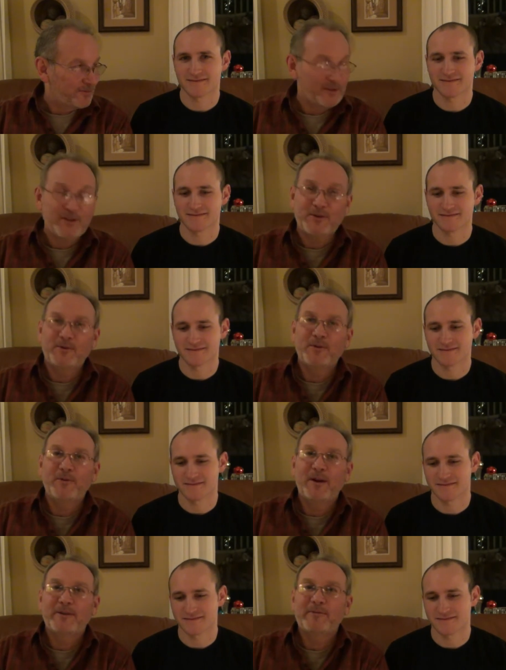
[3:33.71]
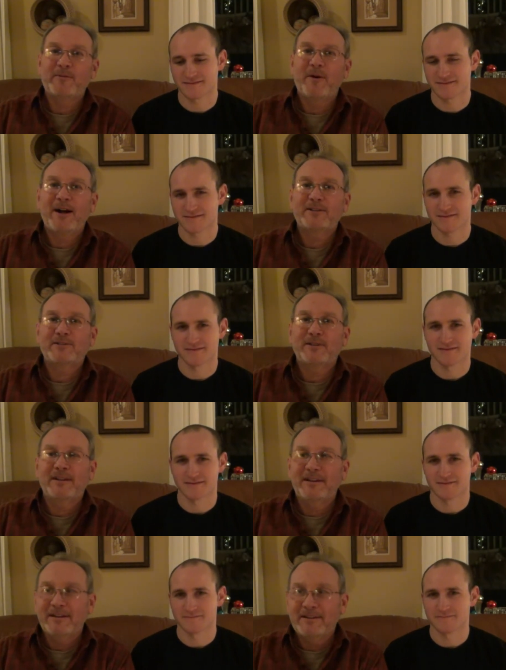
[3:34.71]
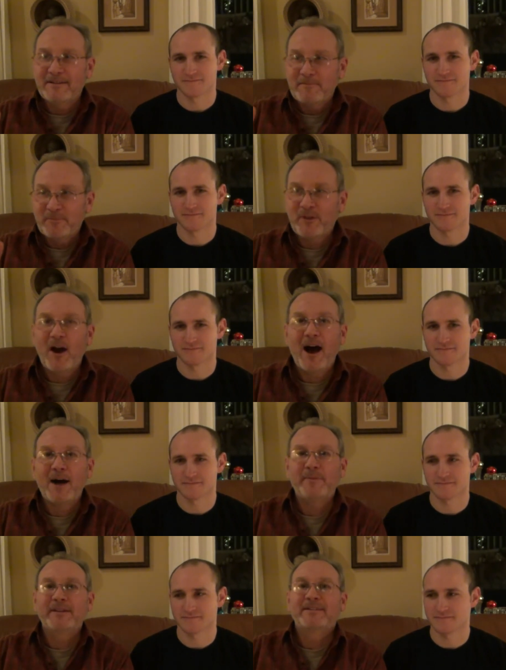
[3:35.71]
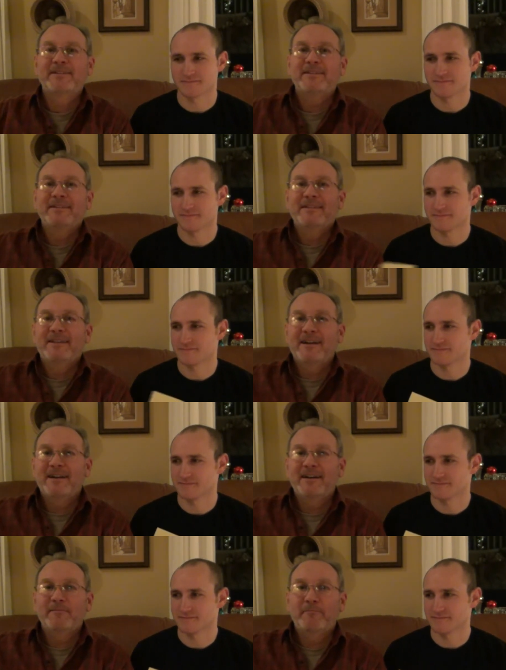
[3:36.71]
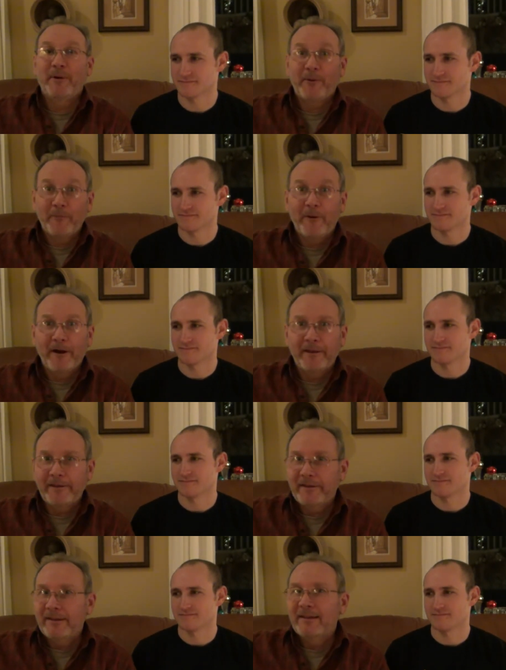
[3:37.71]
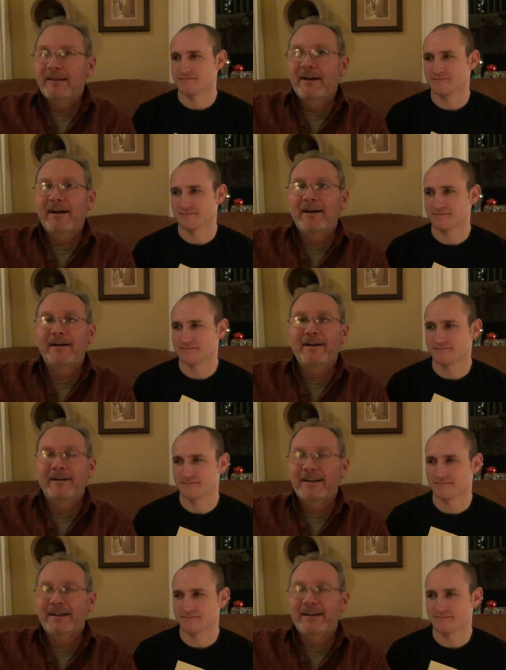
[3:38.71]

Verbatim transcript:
Speaker 1: really cool. And we watched uh, The Hobbit, uh, part one, uh,